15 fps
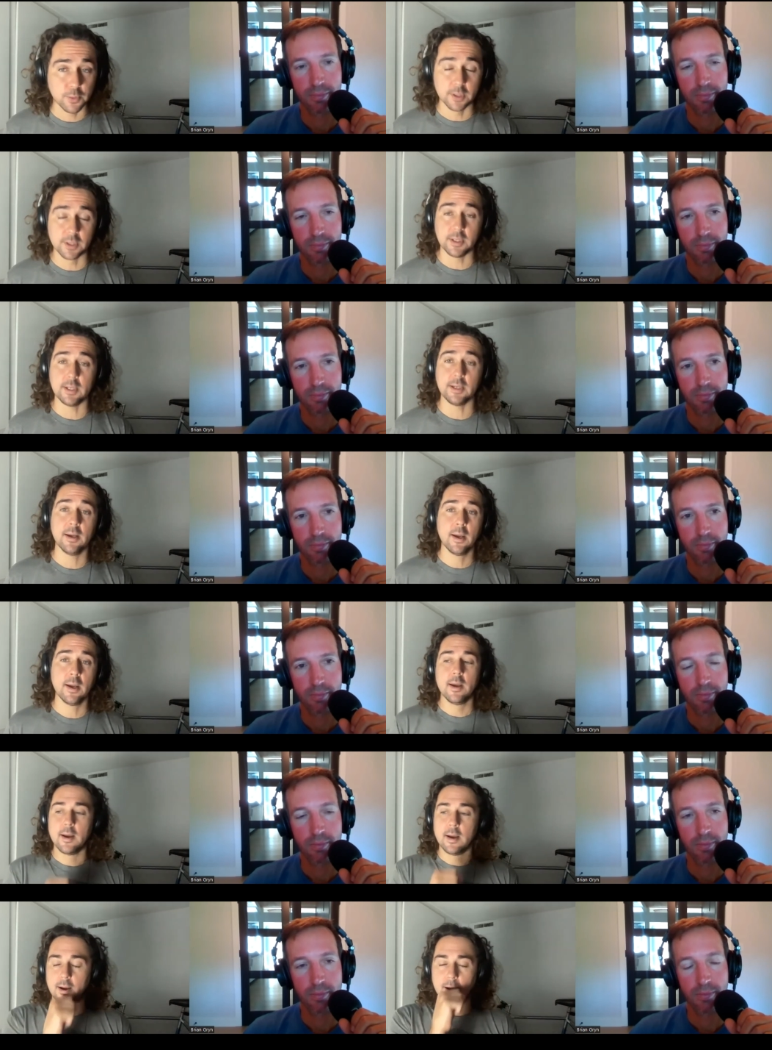Speaker 1: breathing,
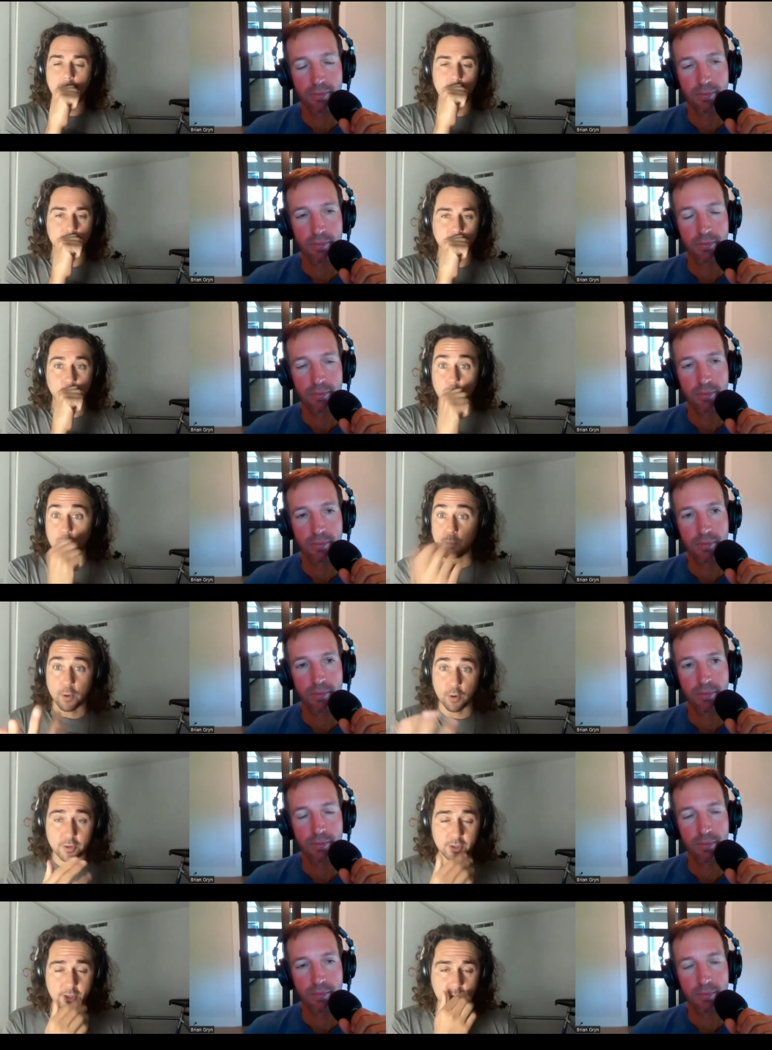um,
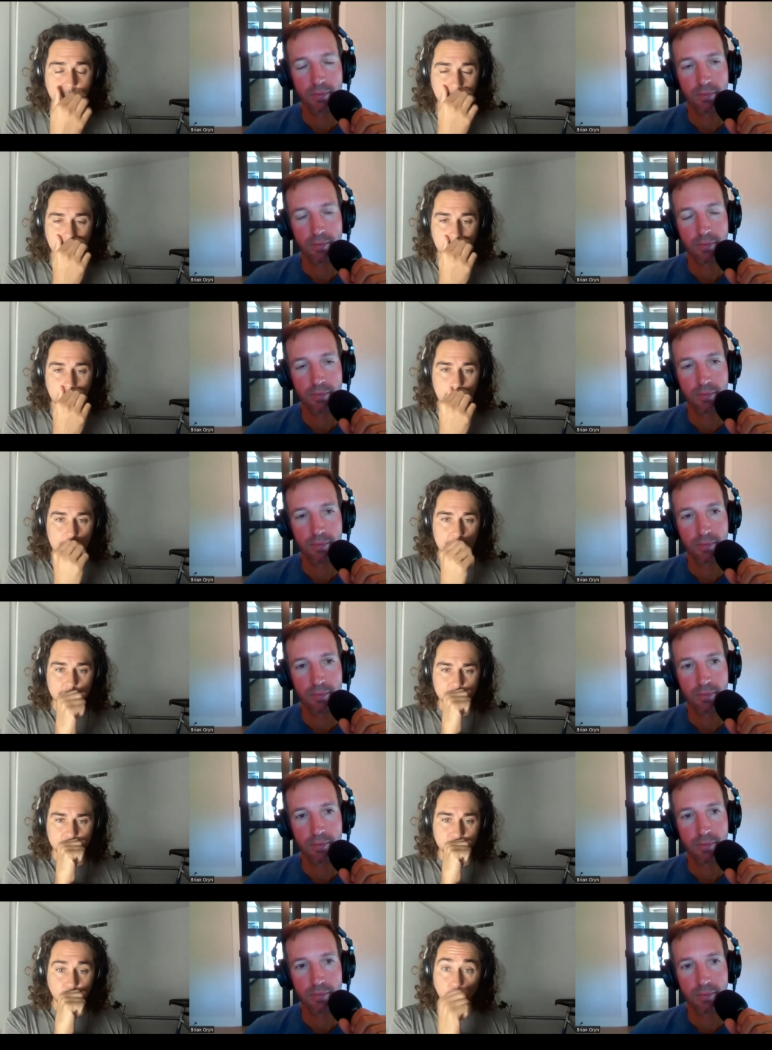rebirthing,
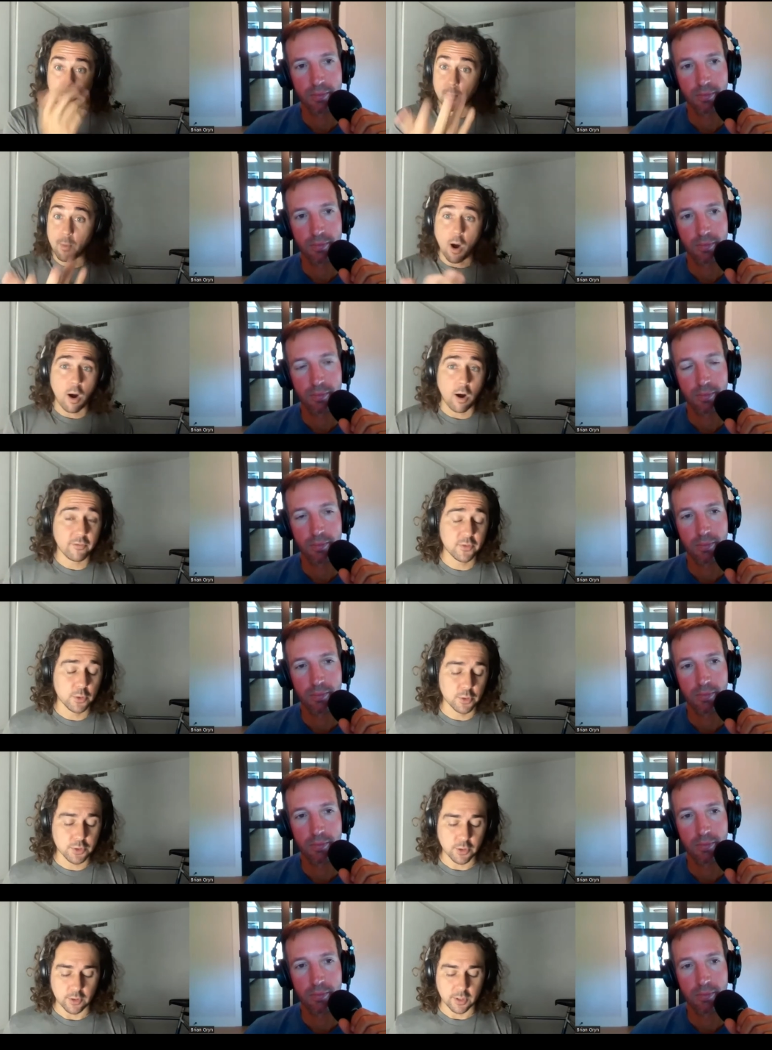Wim Hof to a
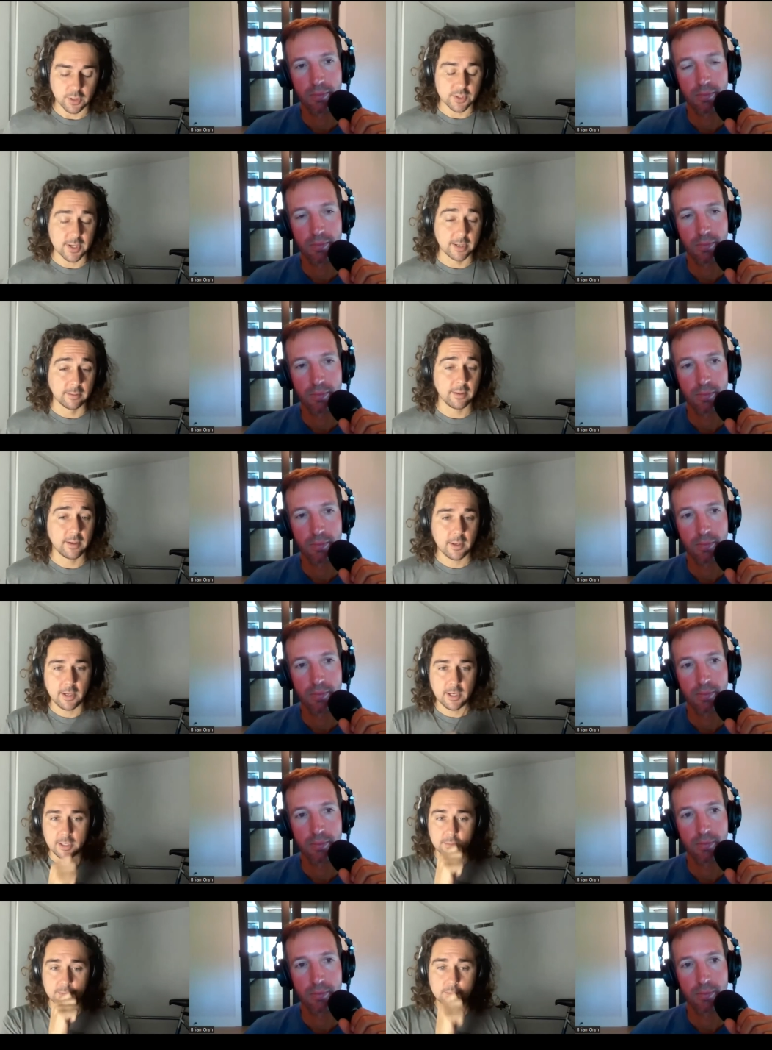certain extent,
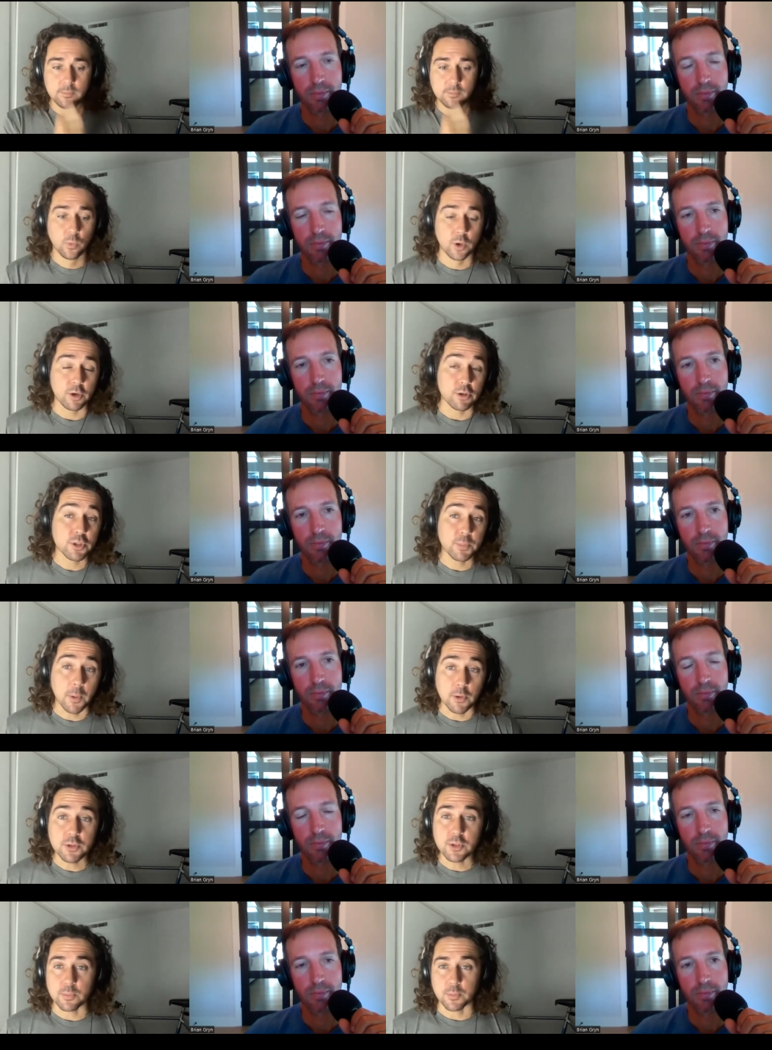where you're
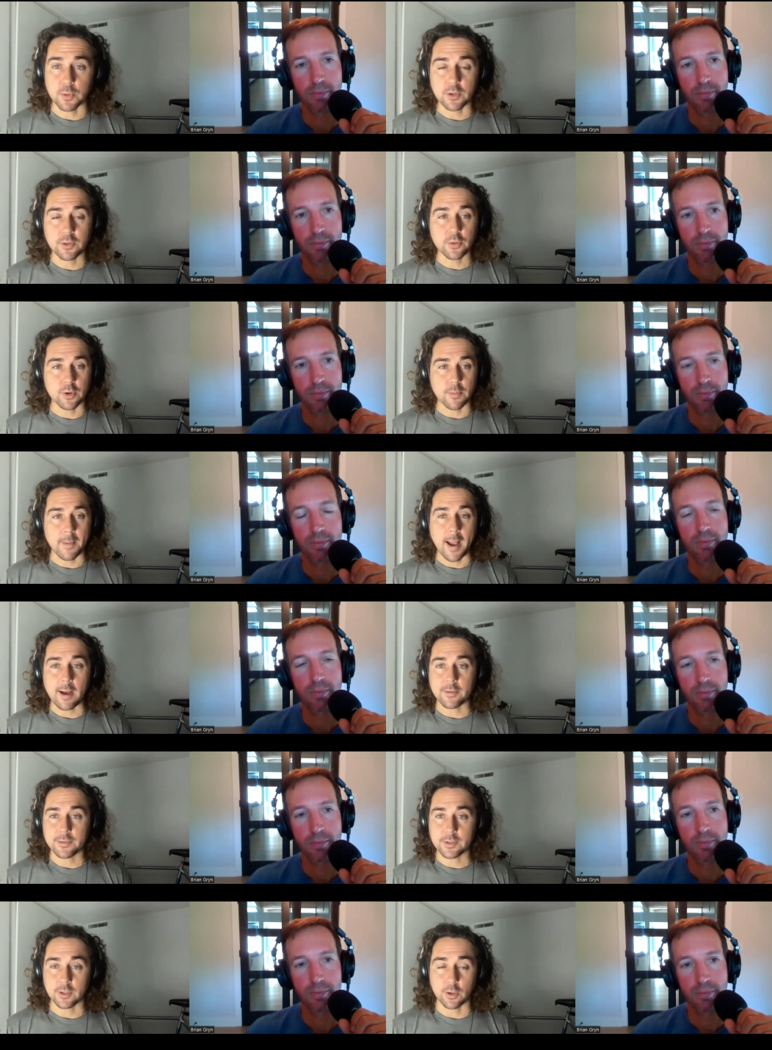supposed to breathe through your
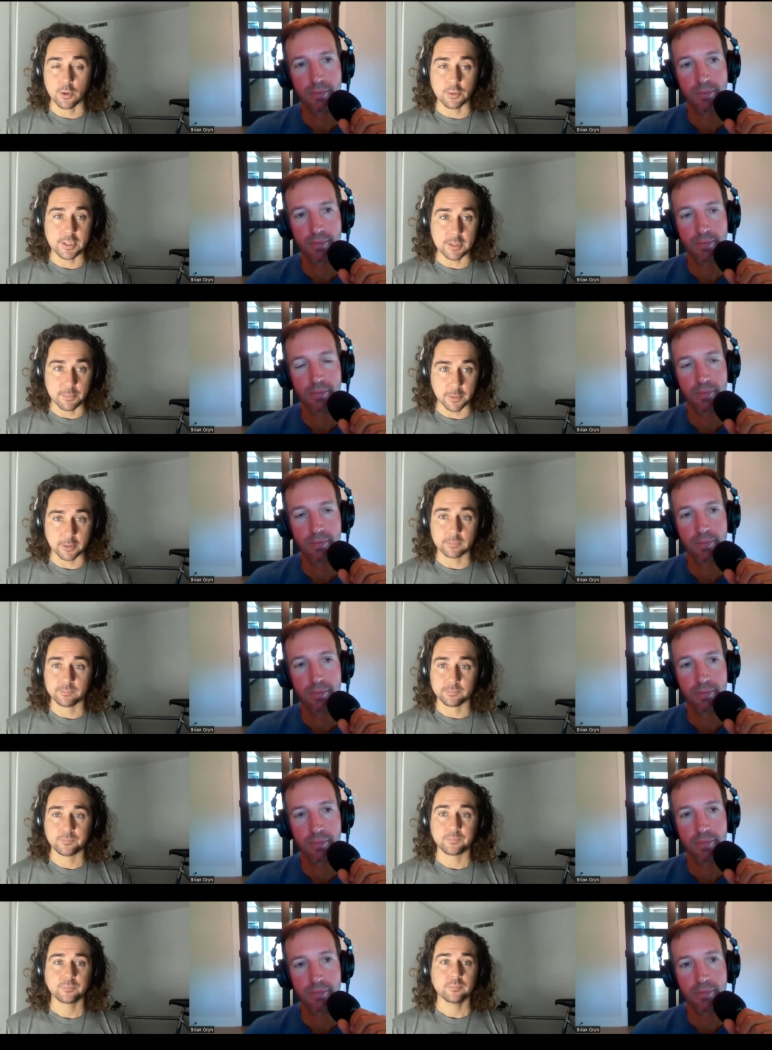mouth to go deeper,
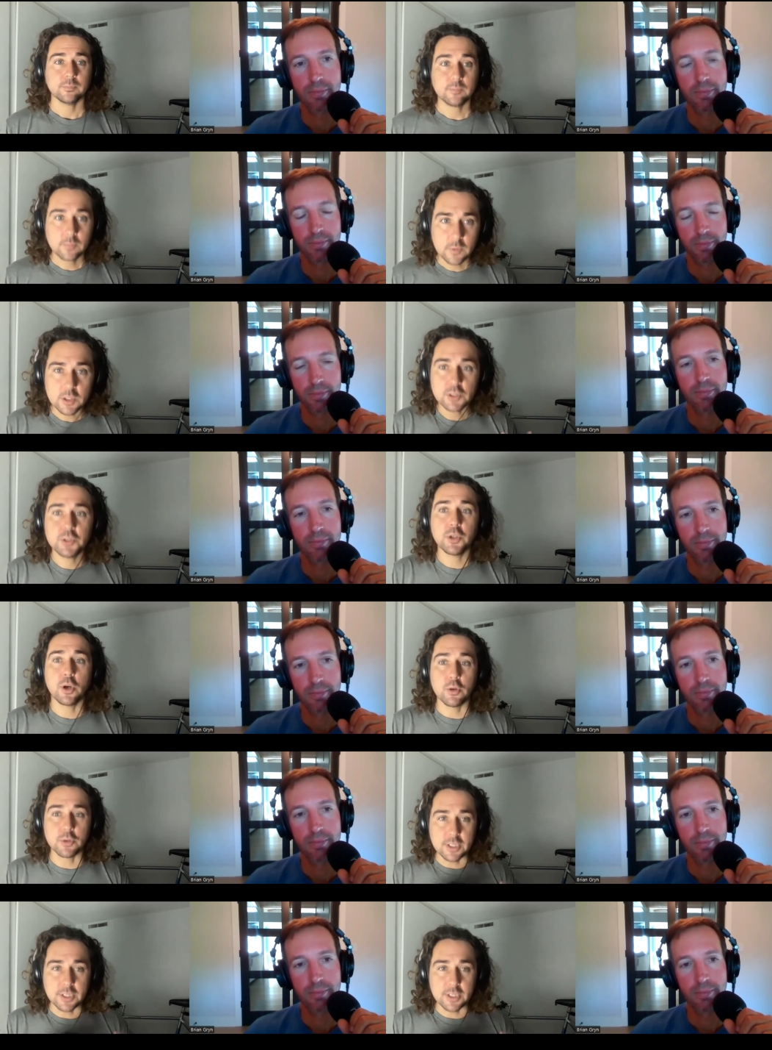to go